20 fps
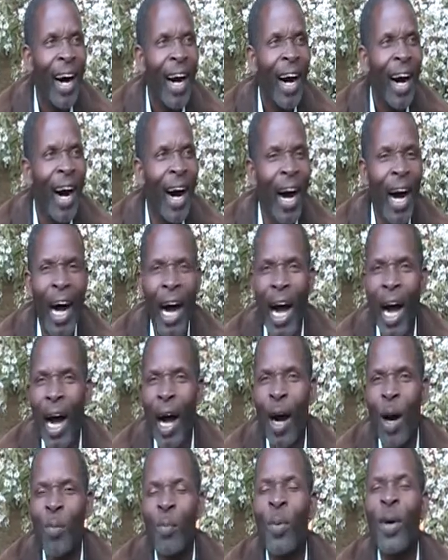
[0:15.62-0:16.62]

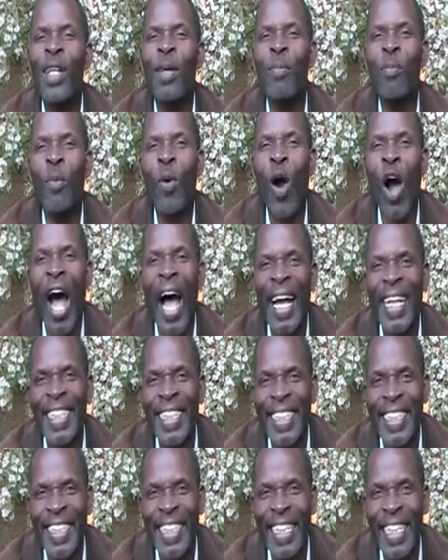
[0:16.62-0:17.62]

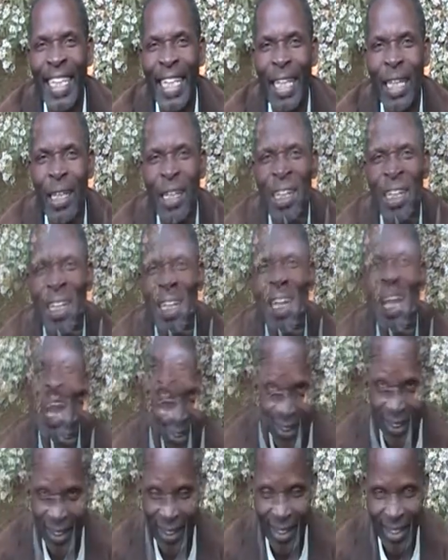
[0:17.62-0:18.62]
Muribuanji.
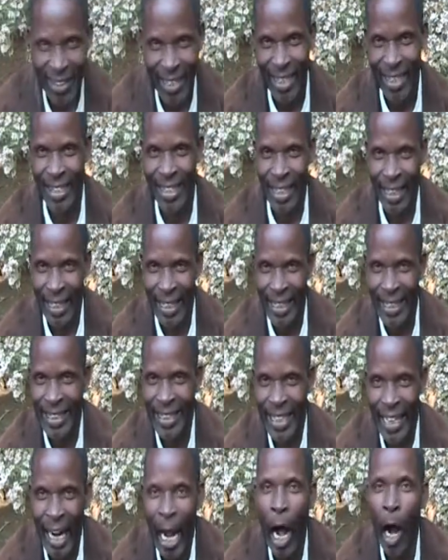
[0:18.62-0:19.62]
That is a
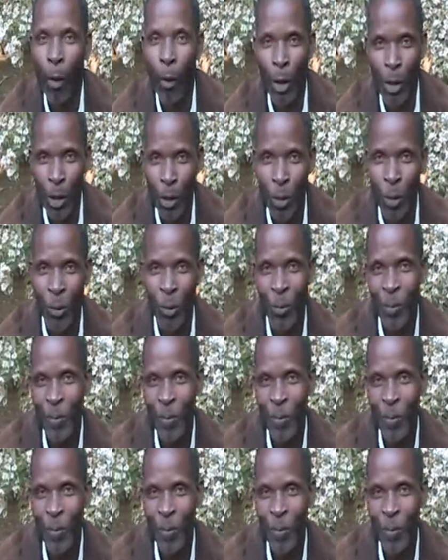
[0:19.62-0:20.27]
greeting. How are you?